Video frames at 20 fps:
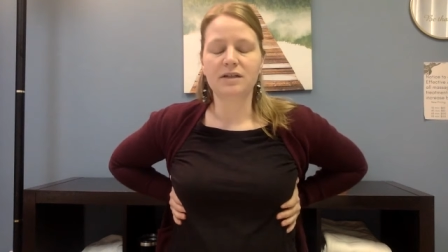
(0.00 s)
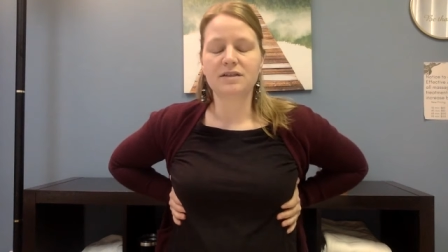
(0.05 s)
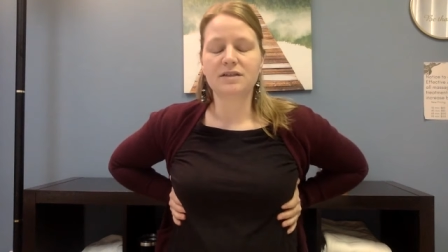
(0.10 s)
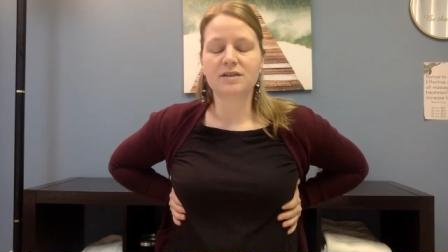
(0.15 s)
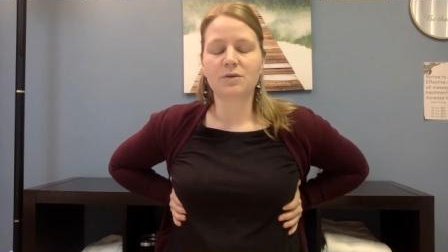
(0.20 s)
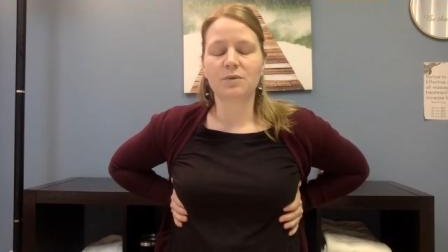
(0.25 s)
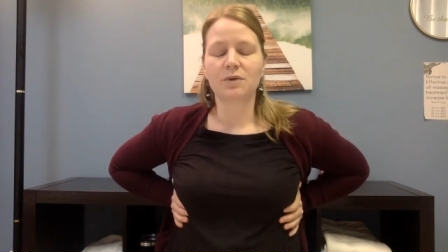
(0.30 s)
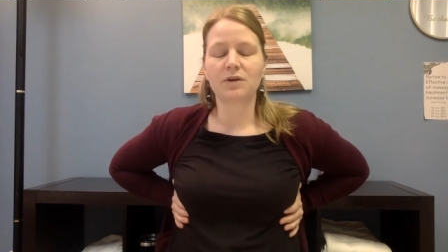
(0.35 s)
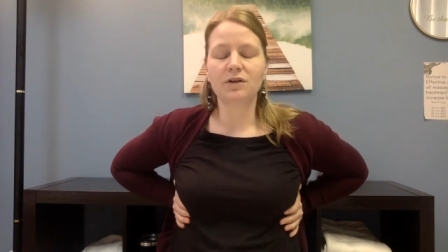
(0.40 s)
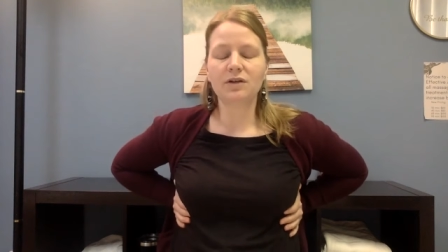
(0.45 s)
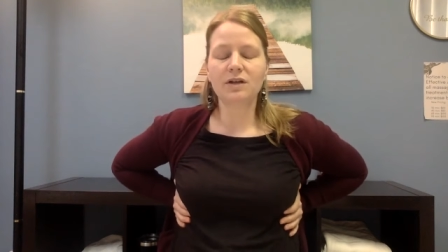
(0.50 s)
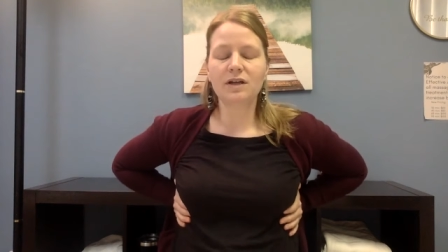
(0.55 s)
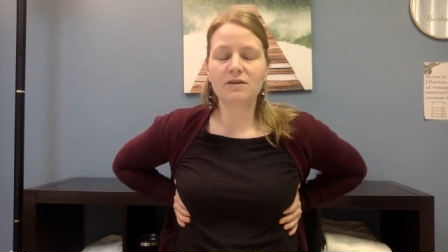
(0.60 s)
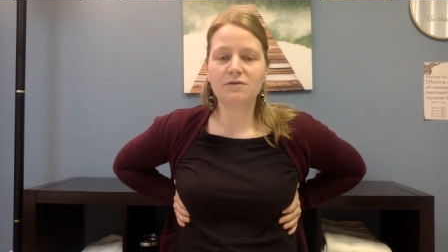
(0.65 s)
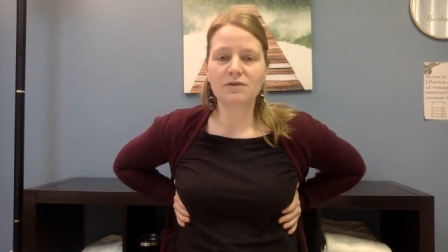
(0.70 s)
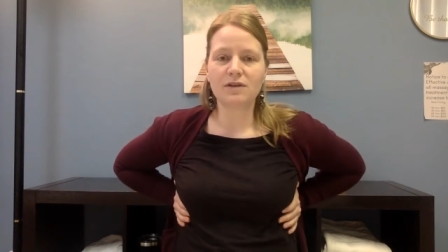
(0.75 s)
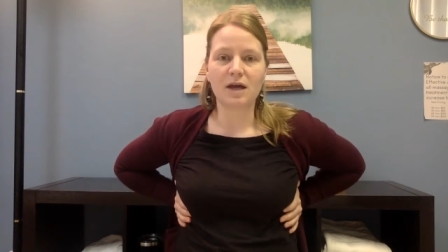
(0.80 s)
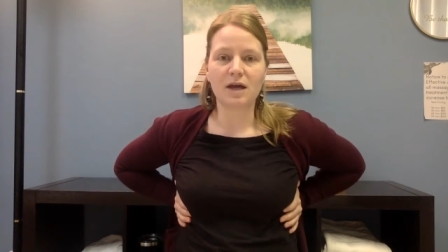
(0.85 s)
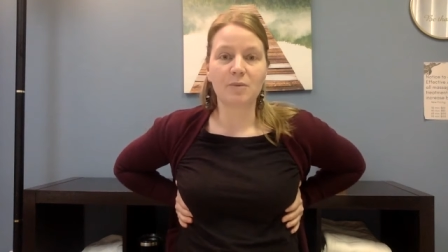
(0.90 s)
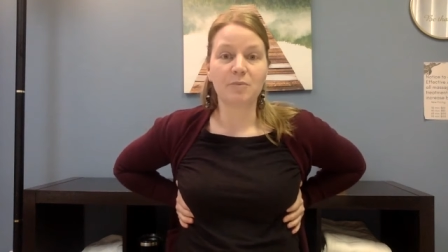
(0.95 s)
So we're looking
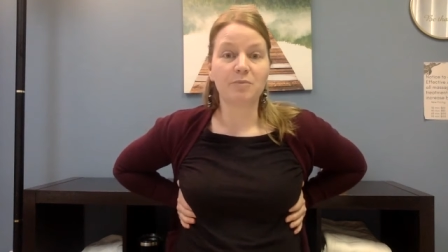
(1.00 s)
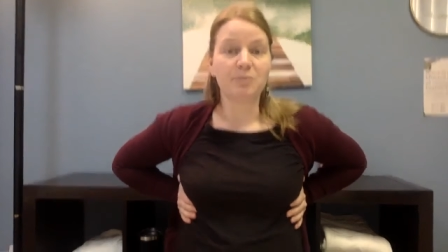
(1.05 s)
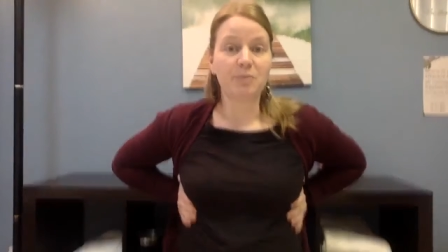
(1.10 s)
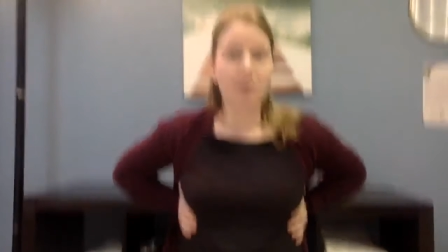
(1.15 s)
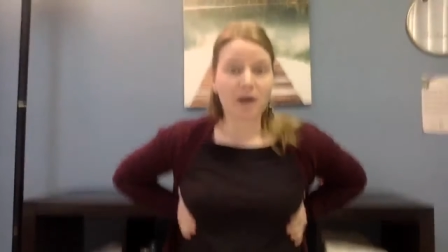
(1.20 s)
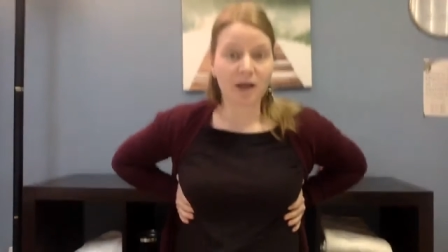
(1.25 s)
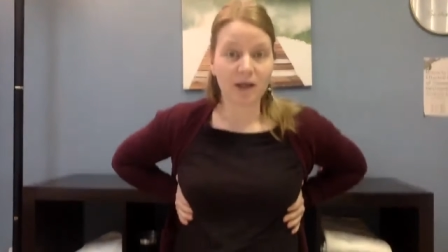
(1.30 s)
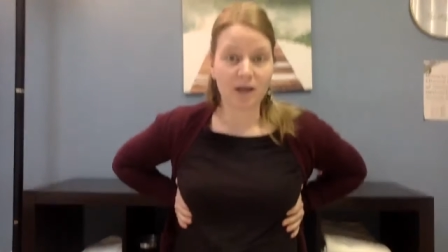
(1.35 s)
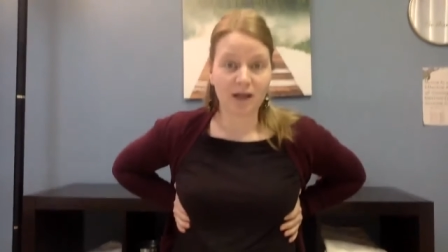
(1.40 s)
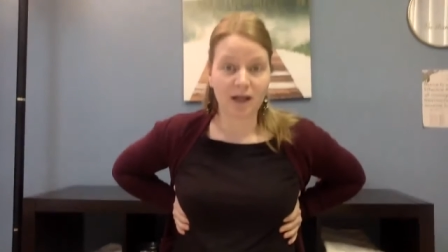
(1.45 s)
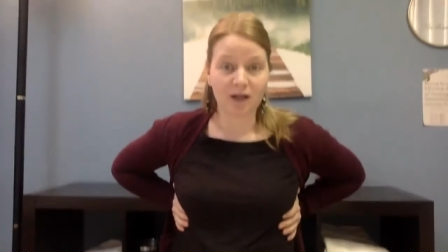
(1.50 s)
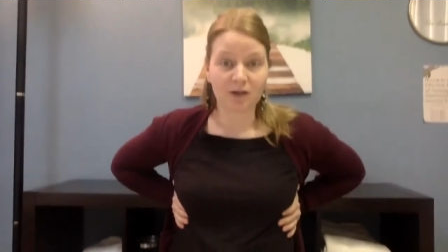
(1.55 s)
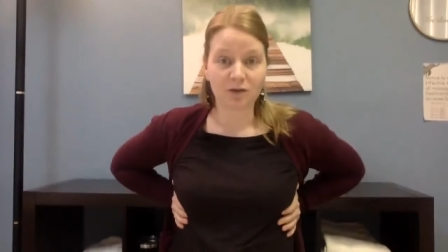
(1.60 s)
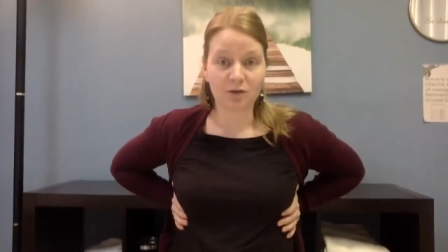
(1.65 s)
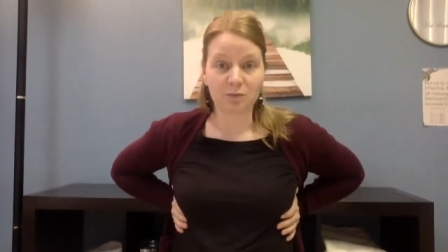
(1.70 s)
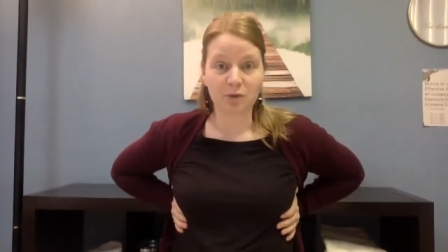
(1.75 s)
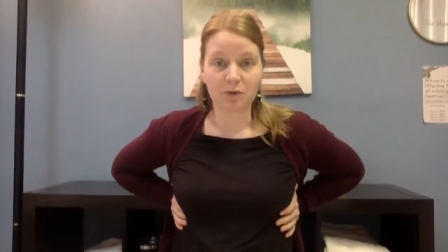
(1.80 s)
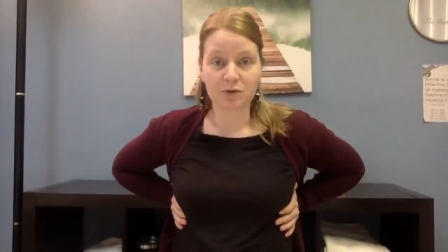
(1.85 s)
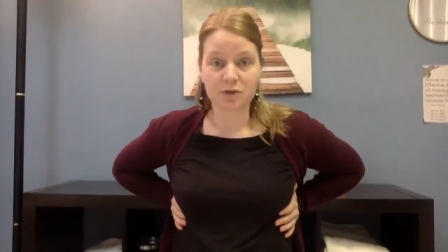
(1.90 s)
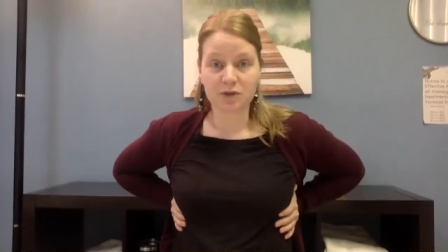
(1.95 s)
for that bucket handle
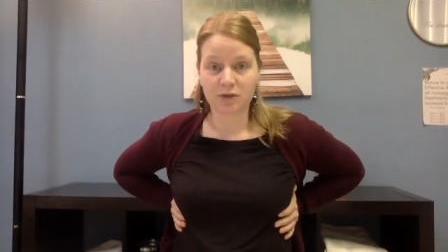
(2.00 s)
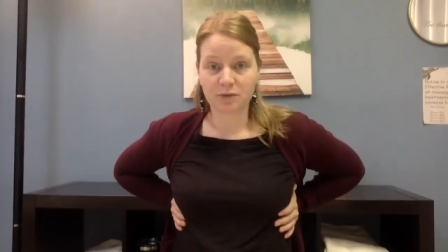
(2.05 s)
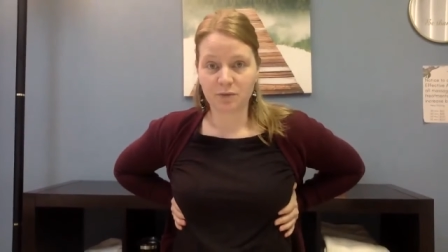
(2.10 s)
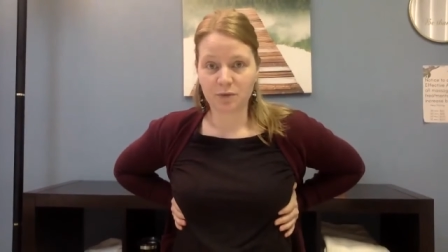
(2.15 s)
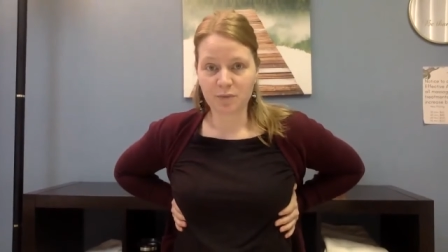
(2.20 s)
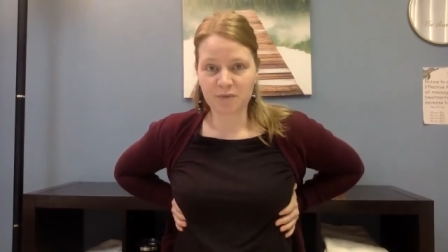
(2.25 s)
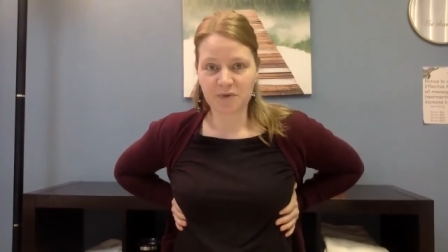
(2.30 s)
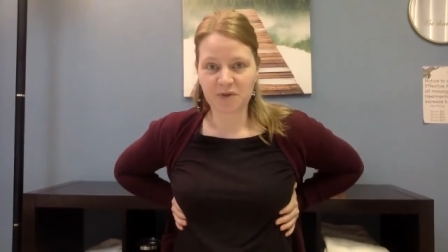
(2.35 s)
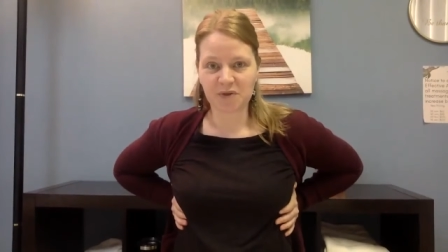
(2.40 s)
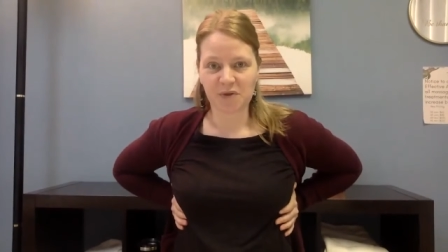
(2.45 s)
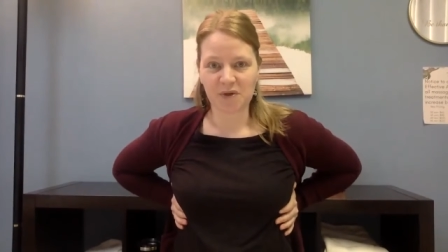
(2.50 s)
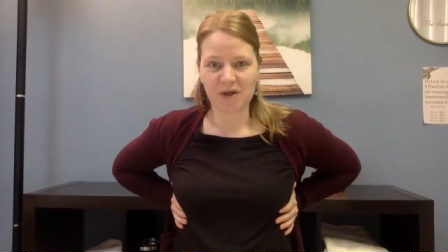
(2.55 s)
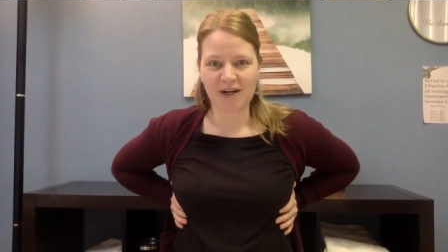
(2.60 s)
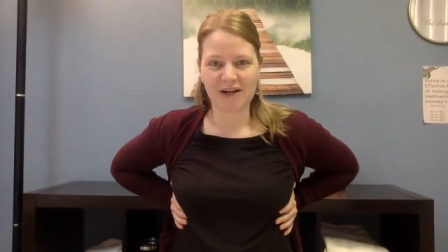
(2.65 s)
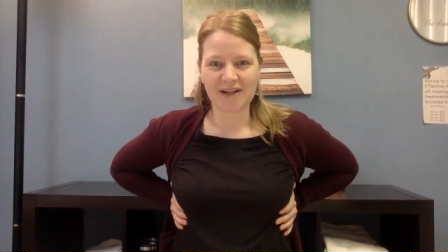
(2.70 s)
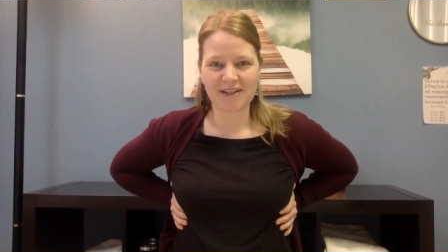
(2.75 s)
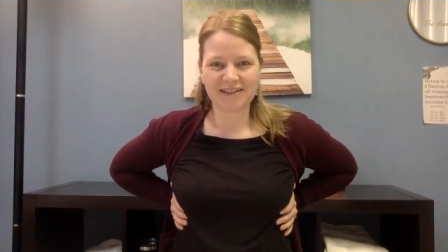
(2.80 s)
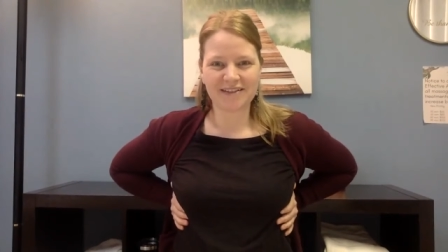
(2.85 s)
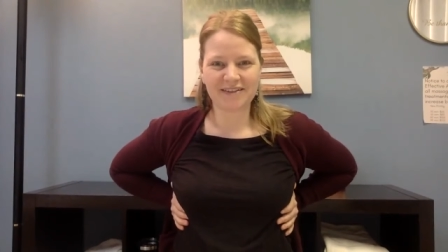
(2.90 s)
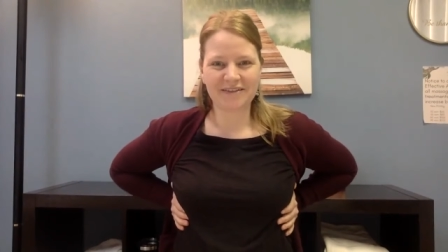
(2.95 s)
motion. Oops, sorry
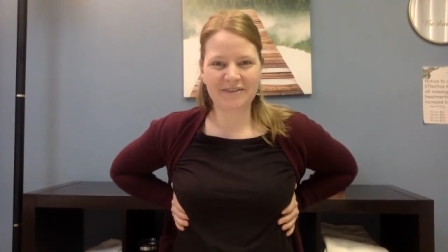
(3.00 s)
guys.